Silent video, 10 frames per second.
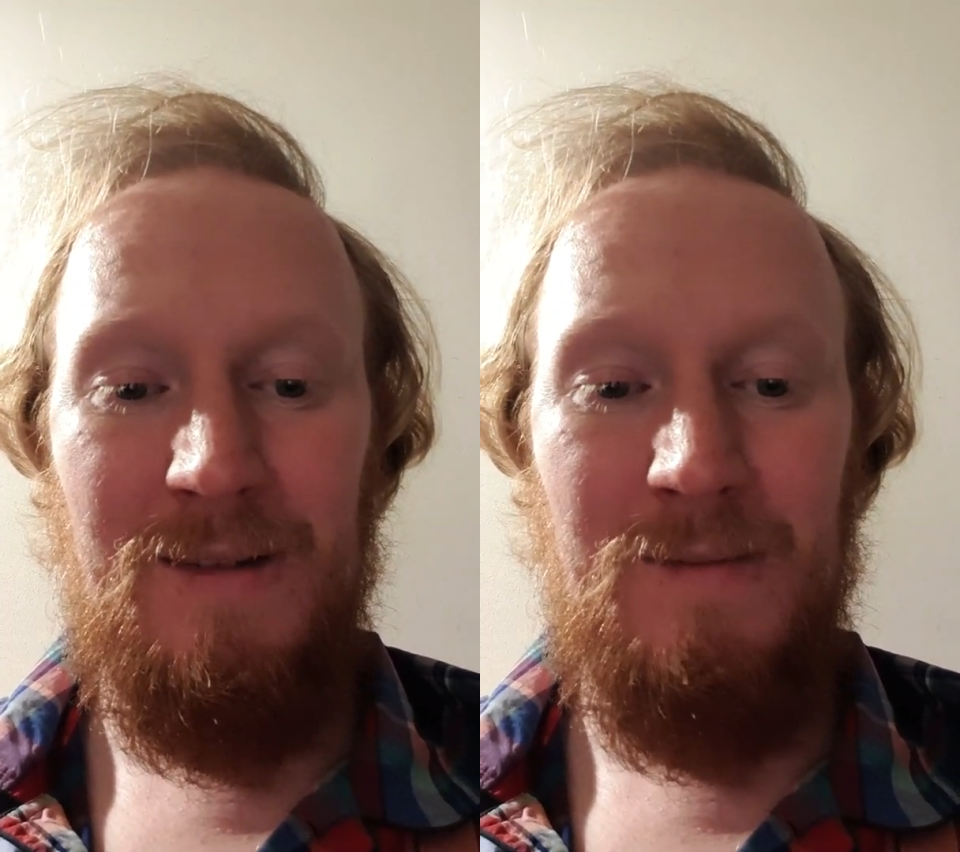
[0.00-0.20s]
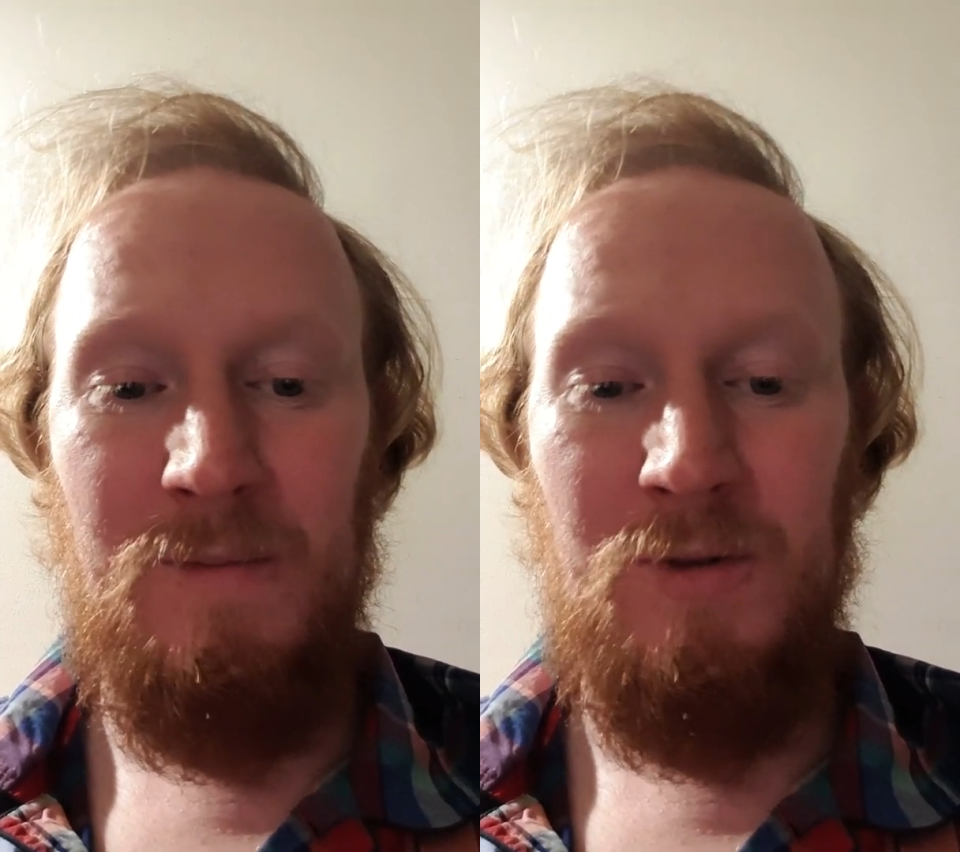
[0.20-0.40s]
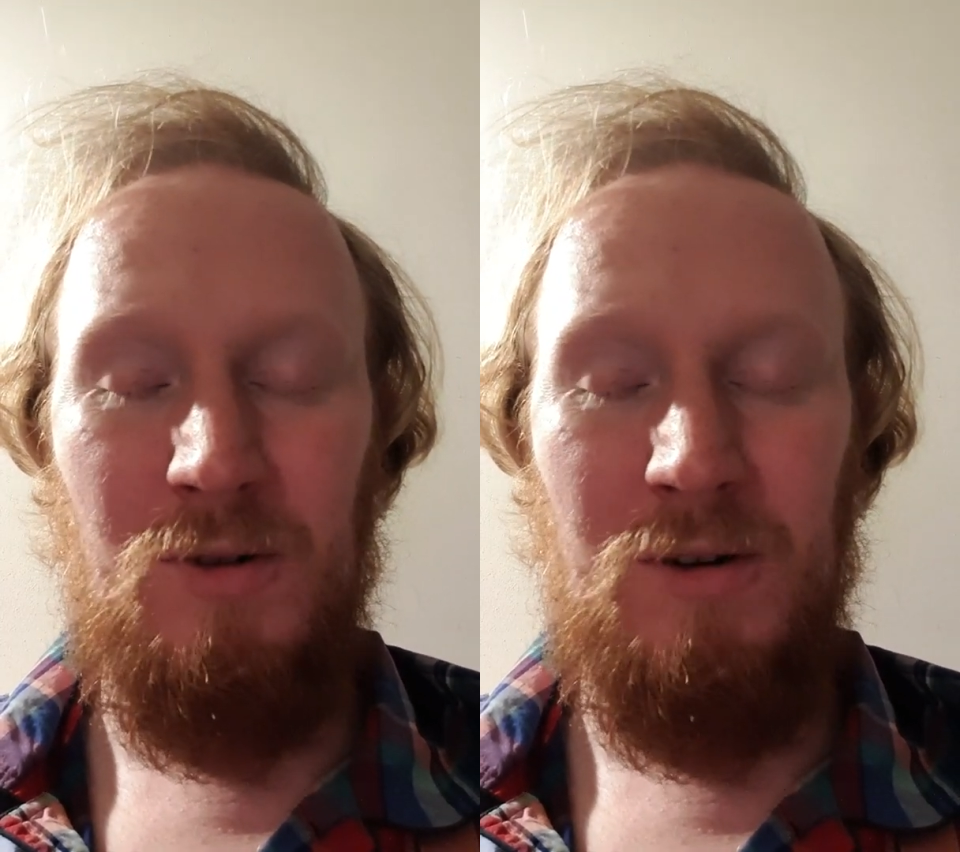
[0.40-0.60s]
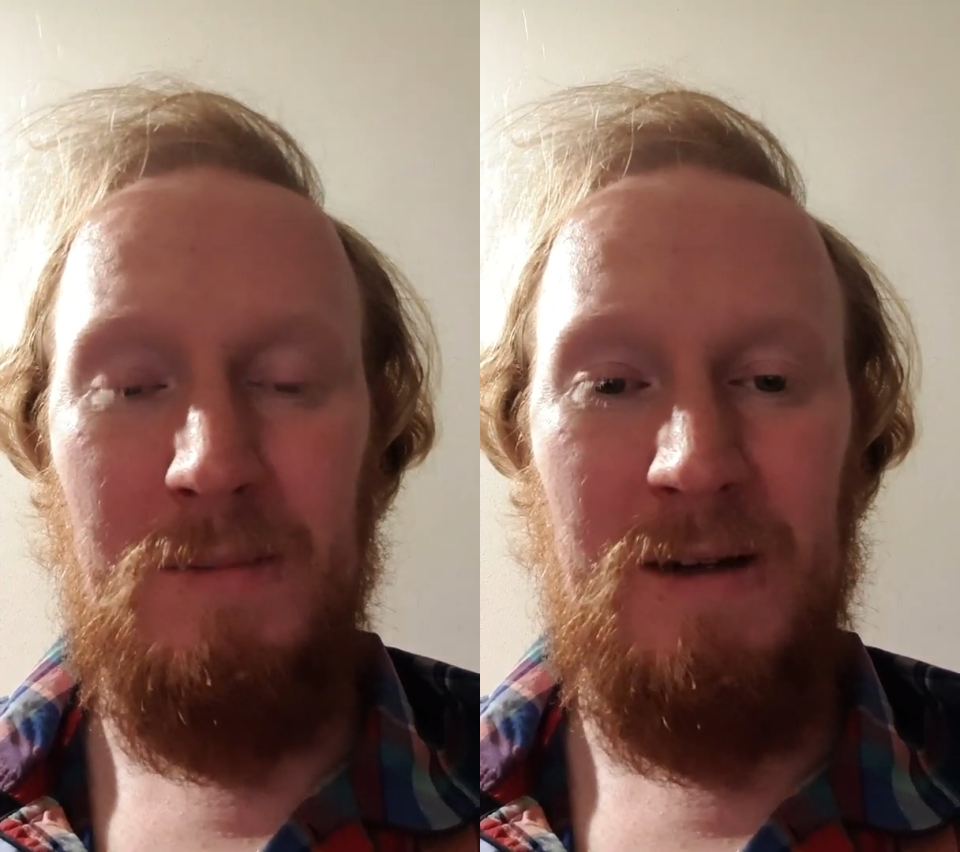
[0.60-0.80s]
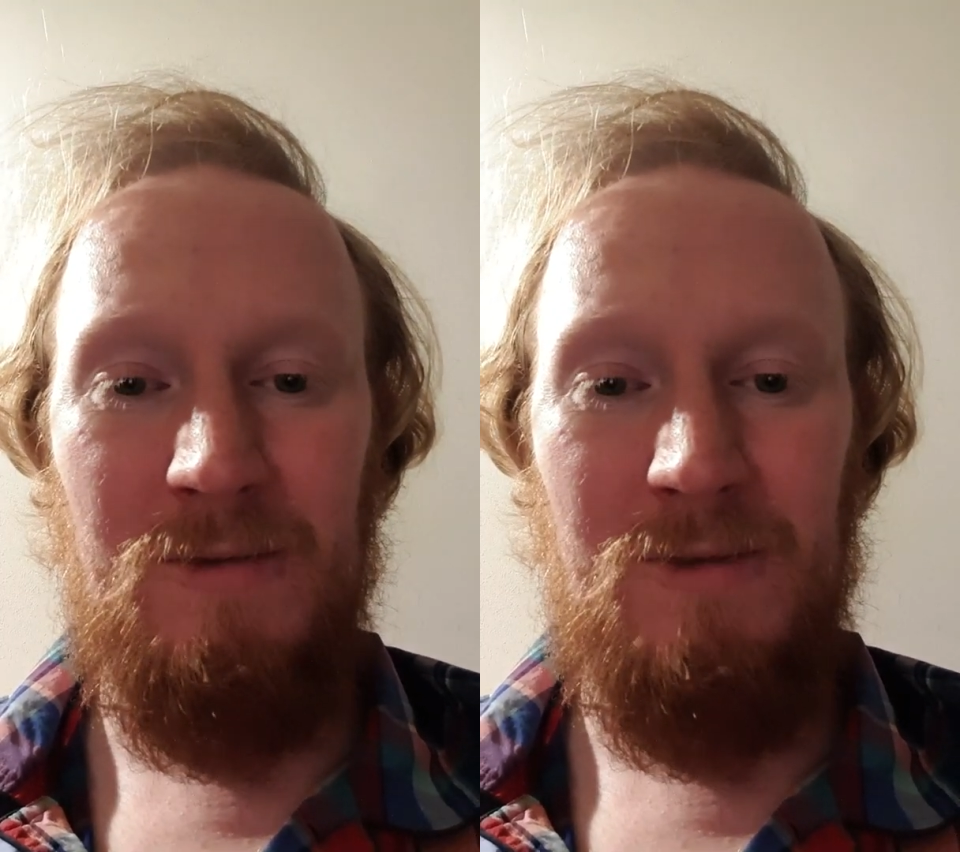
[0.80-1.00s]
we'll talk
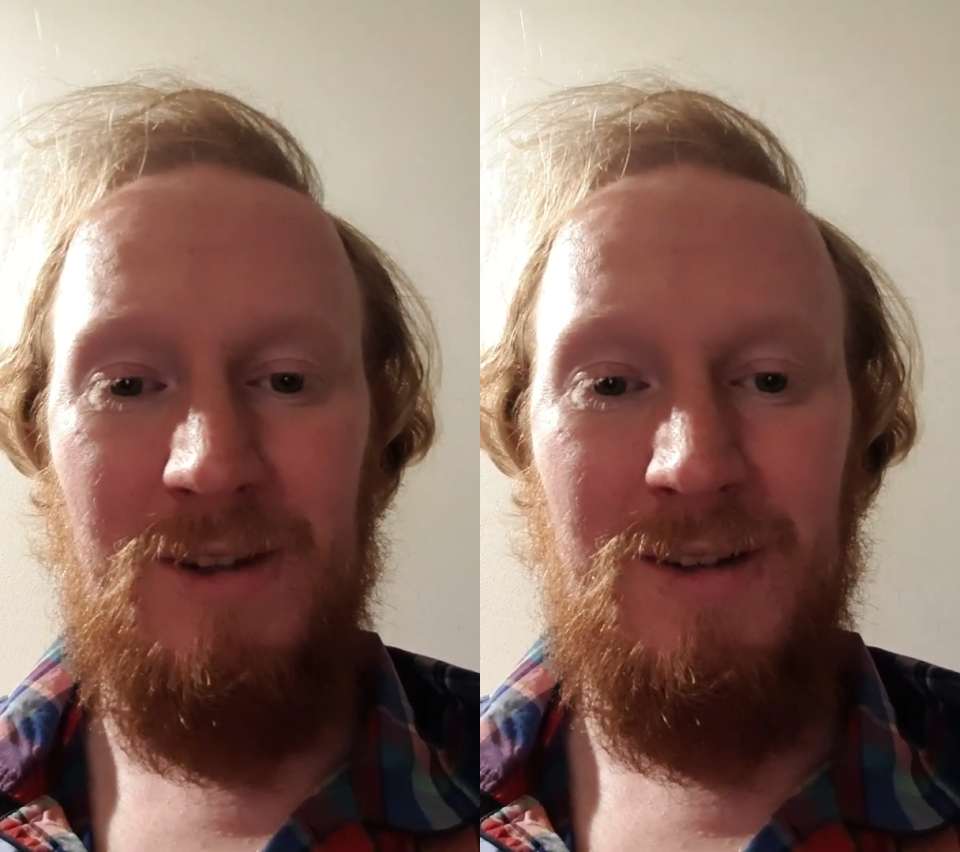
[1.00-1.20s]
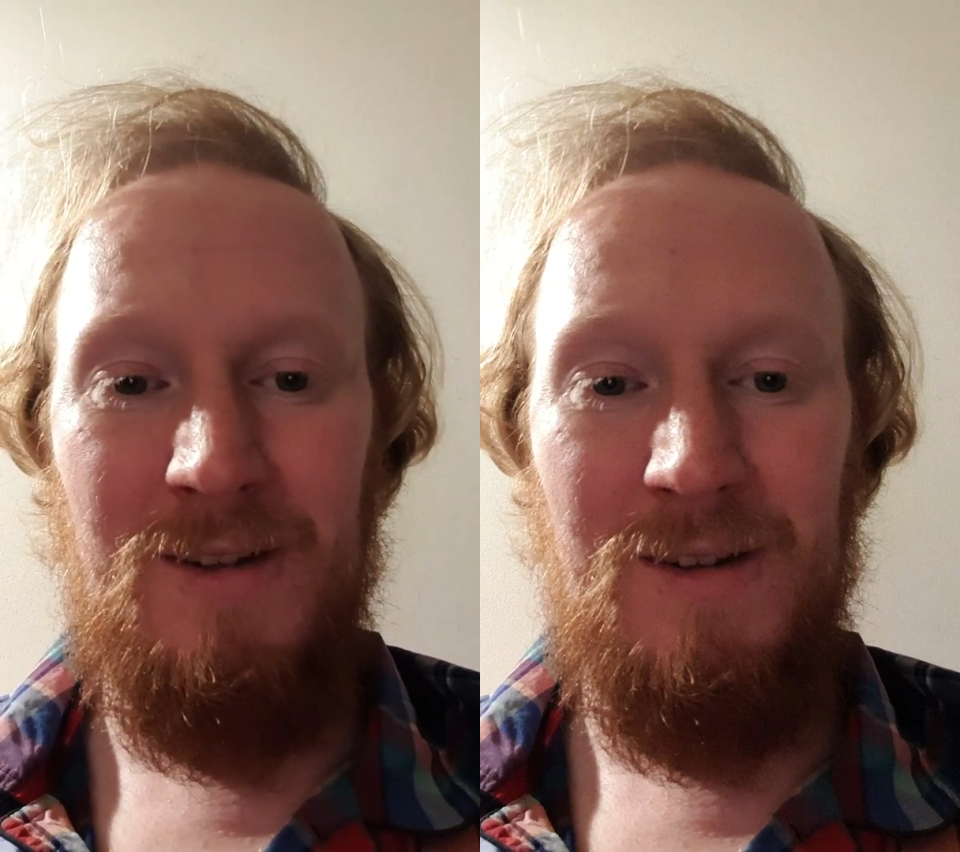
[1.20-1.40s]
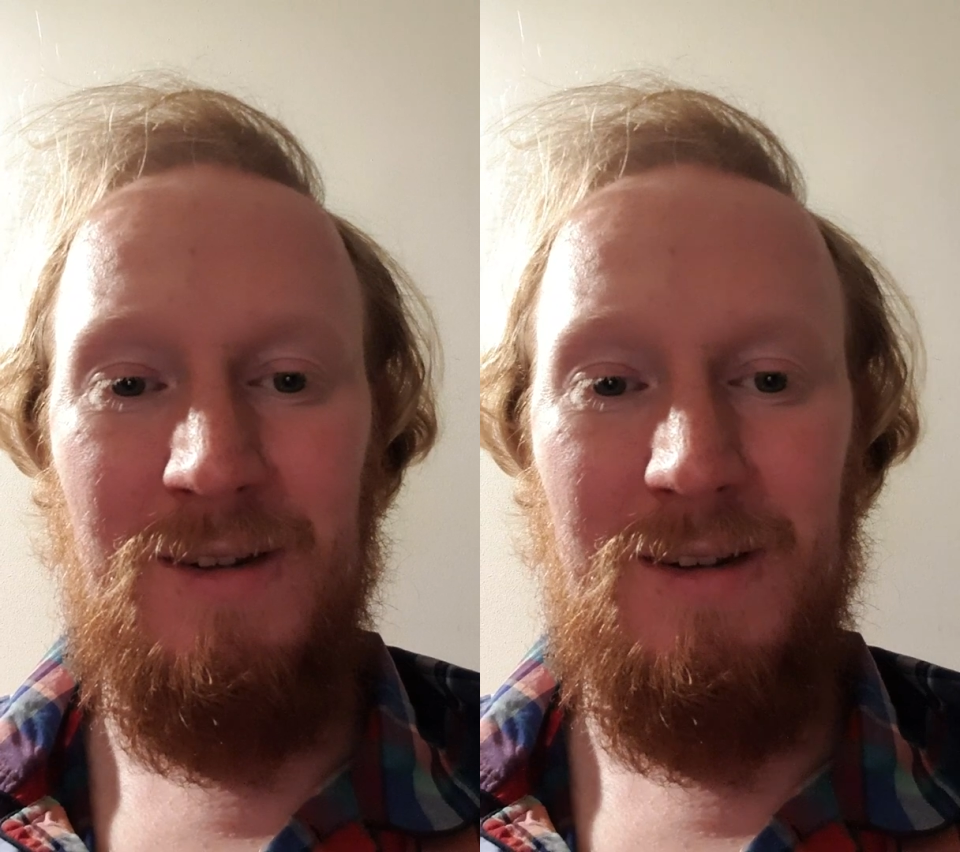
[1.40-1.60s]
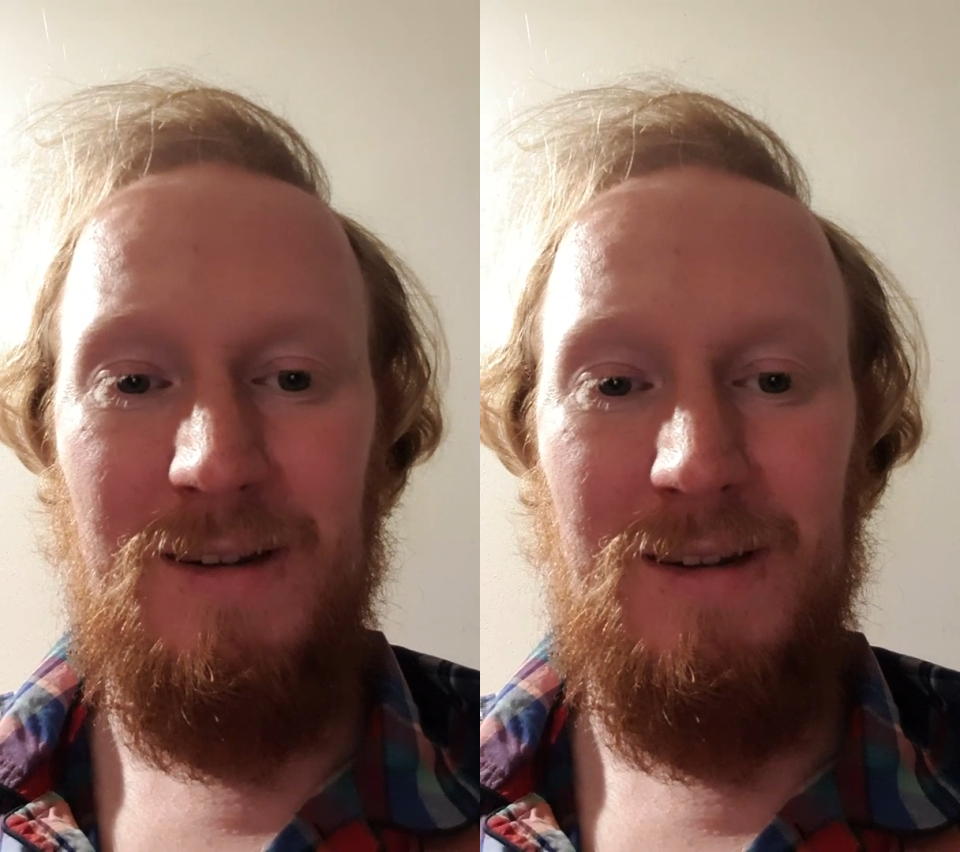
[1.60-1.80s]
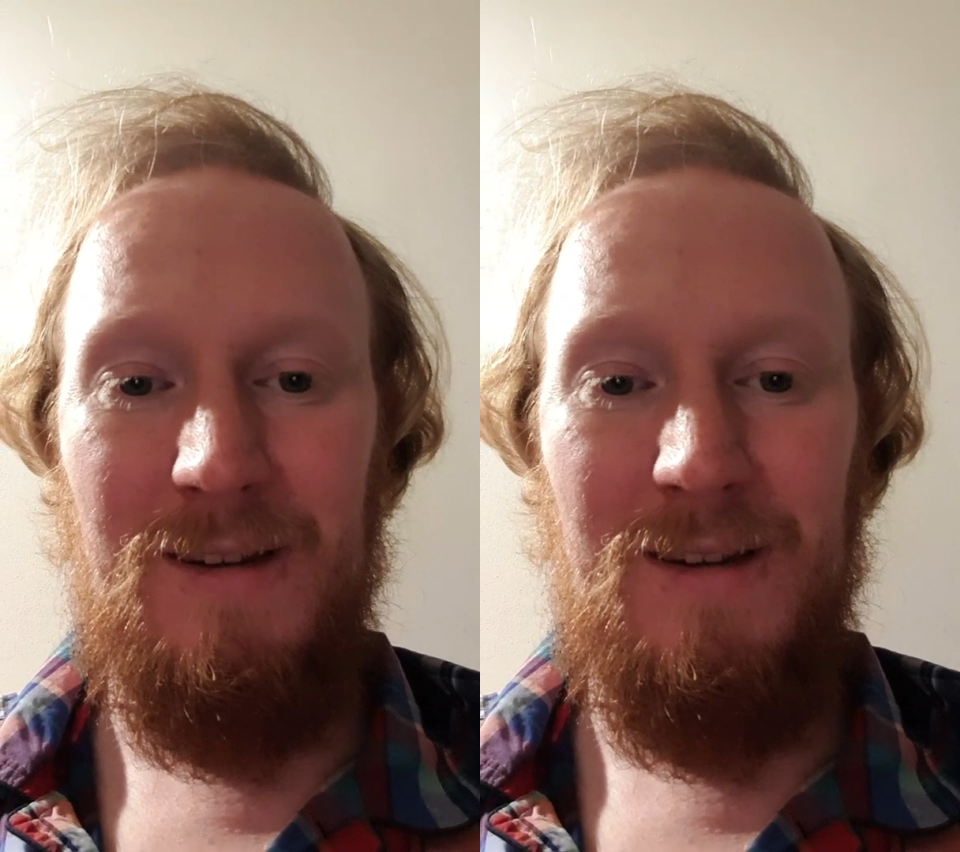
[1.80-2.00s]
about
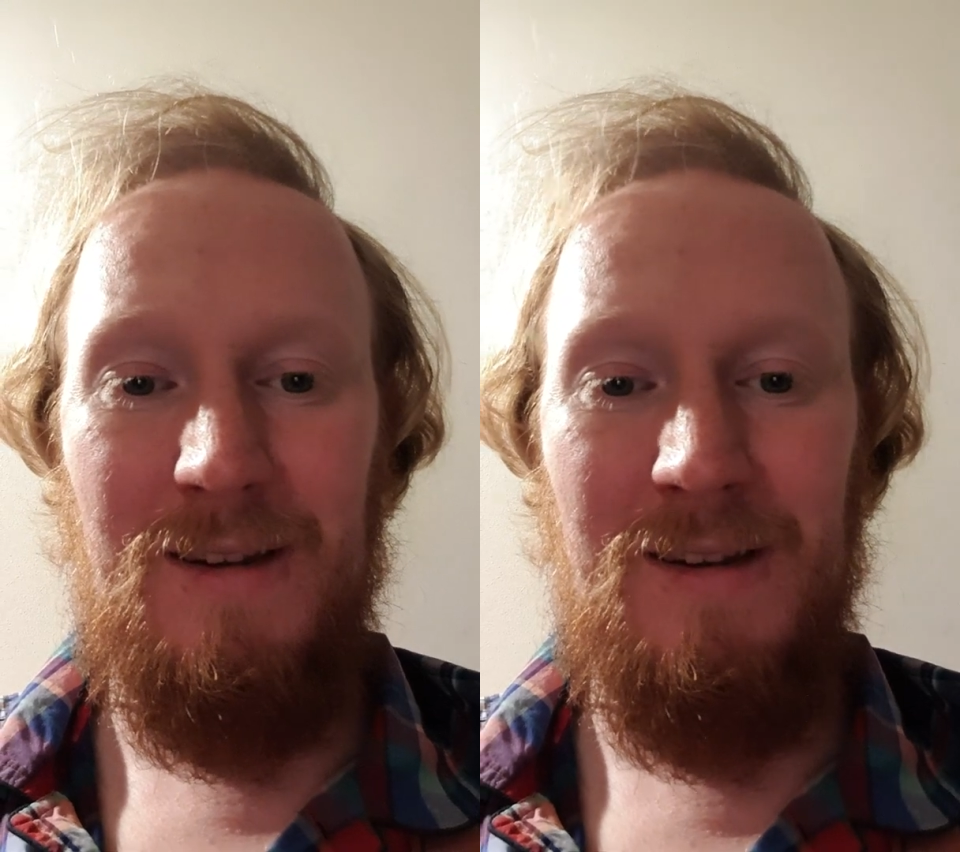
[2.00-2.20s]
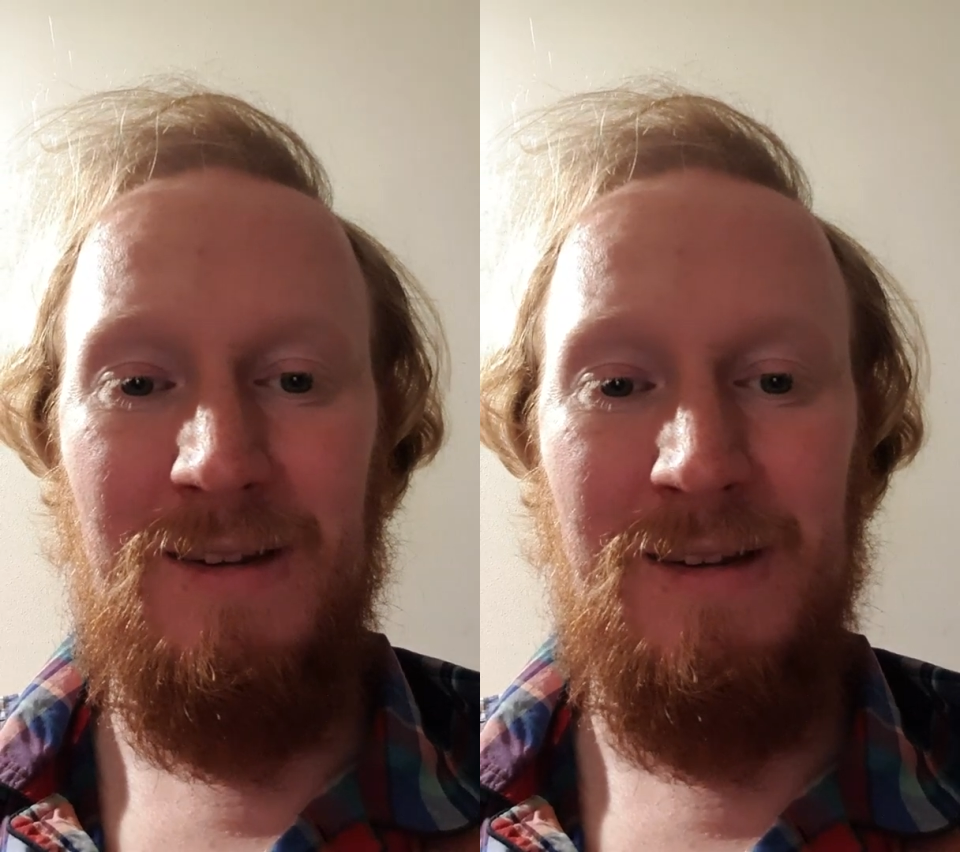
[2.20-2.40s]
his